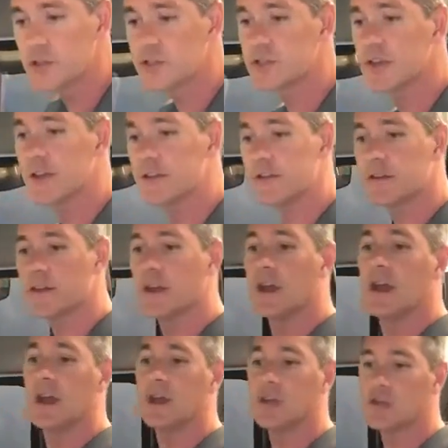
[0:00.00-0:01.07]
push
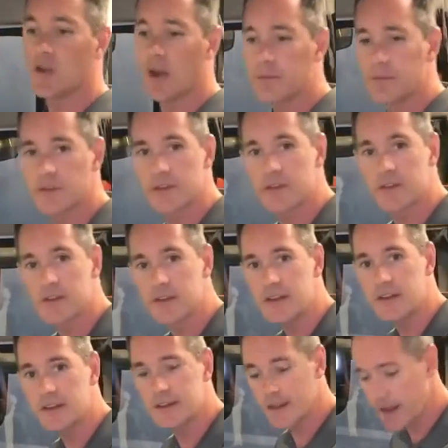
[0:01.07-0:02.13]
this. It drops the
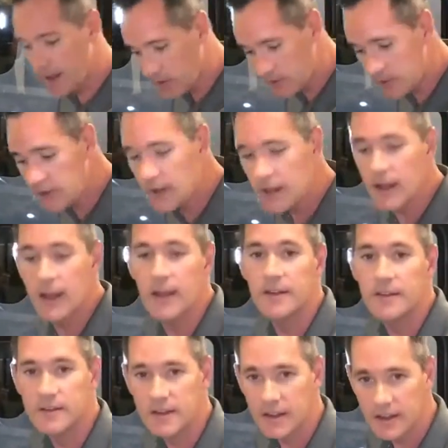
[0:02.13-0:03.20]
seat down.
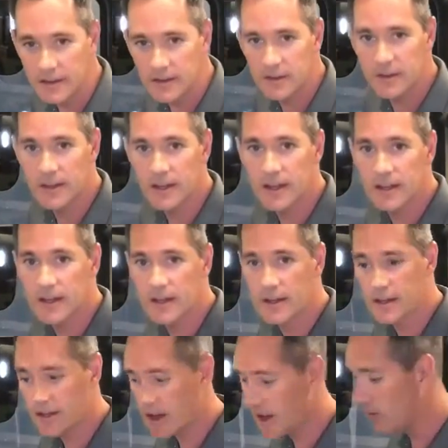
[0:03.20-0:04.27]
It's easy to get in
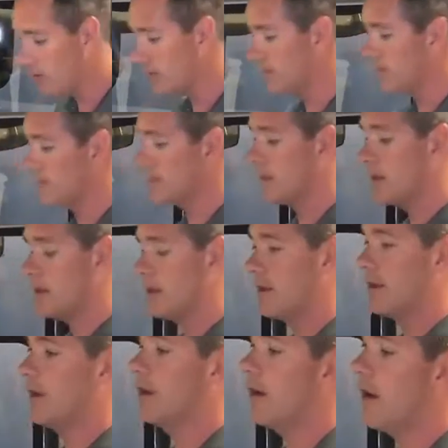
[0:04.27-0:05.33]
and out.
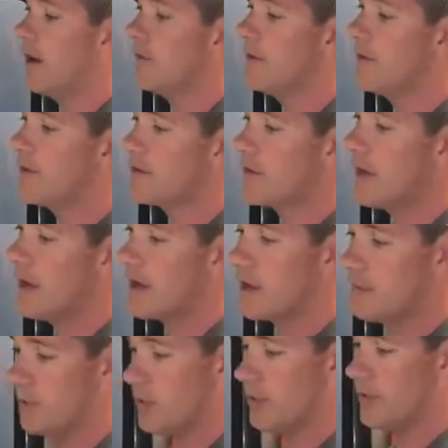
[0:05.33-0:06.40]
Obviously, I
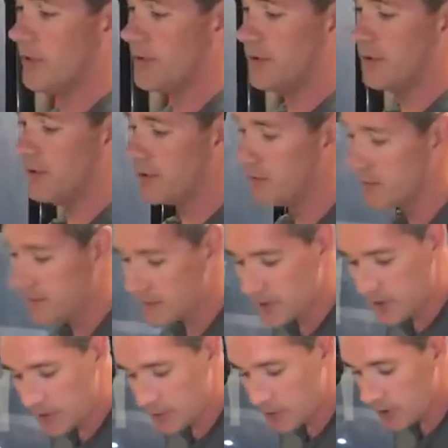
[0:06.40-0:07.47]
can pull the
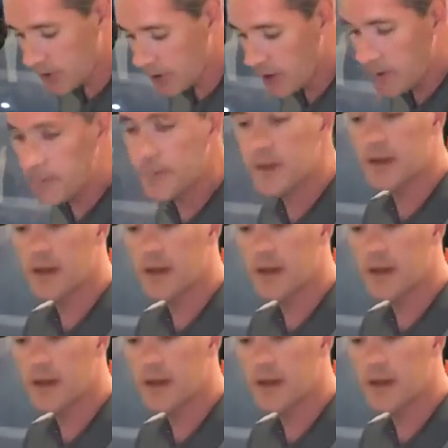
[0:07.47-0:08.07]
steering wheel up,